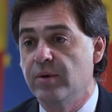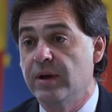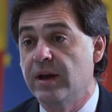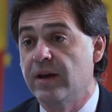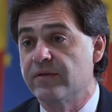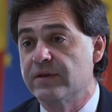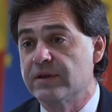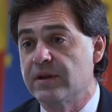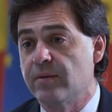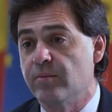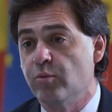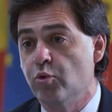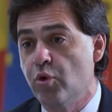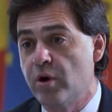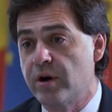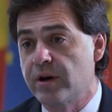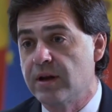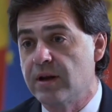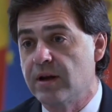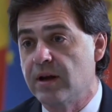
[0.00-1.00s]
We have some
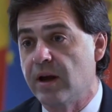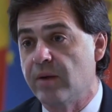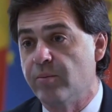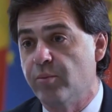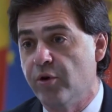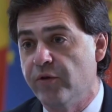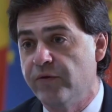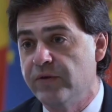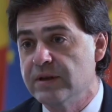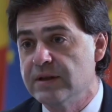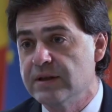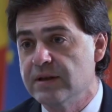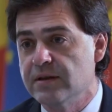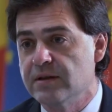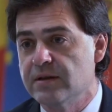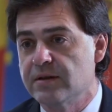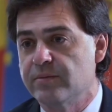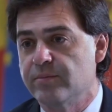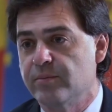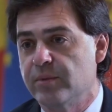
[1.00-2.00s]
working
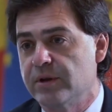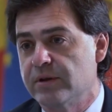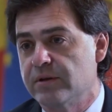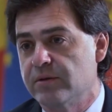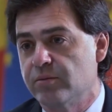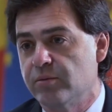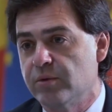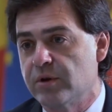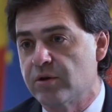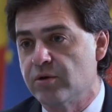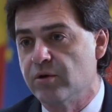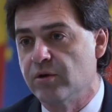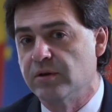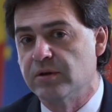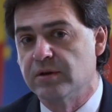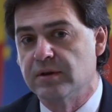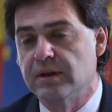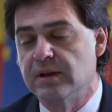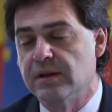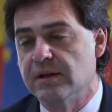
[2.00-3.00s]
hypotheses, but we're
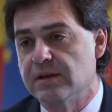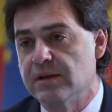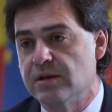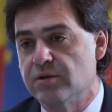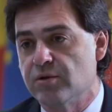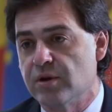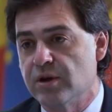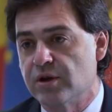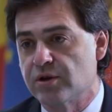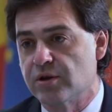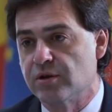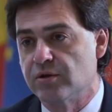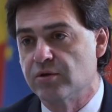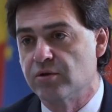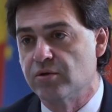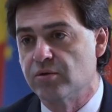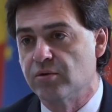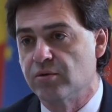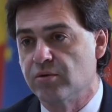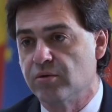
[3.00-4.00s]
not in a situation
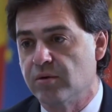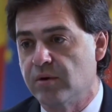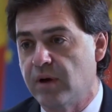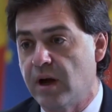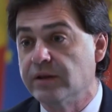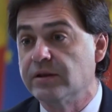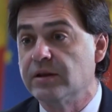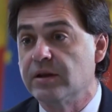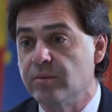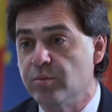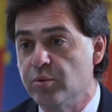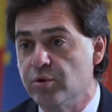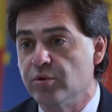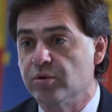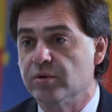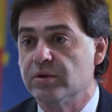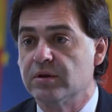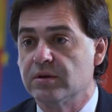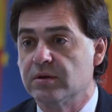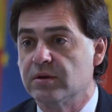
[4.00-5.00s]
to
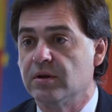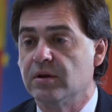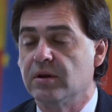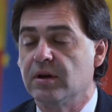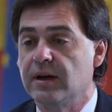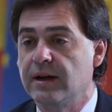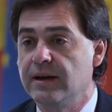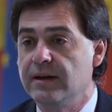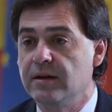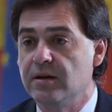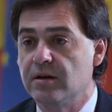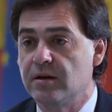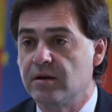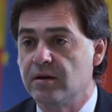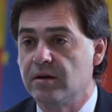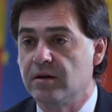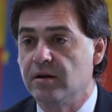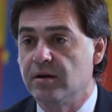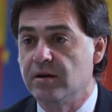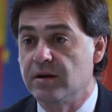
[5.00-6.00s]
attribute
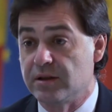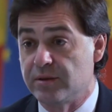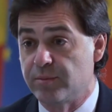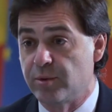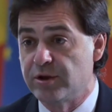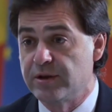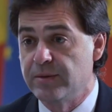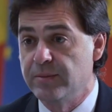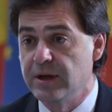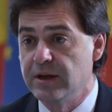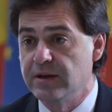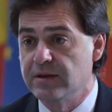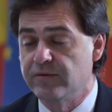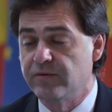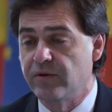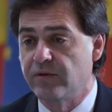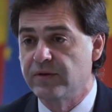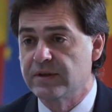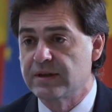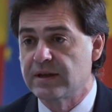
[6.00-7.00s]
clear responsibility
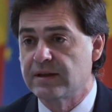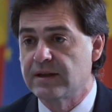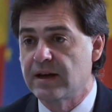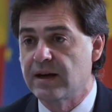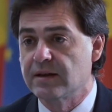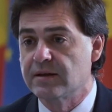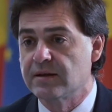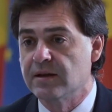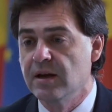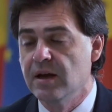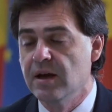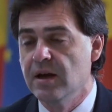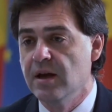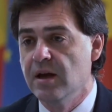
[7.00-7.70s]
for these attacks.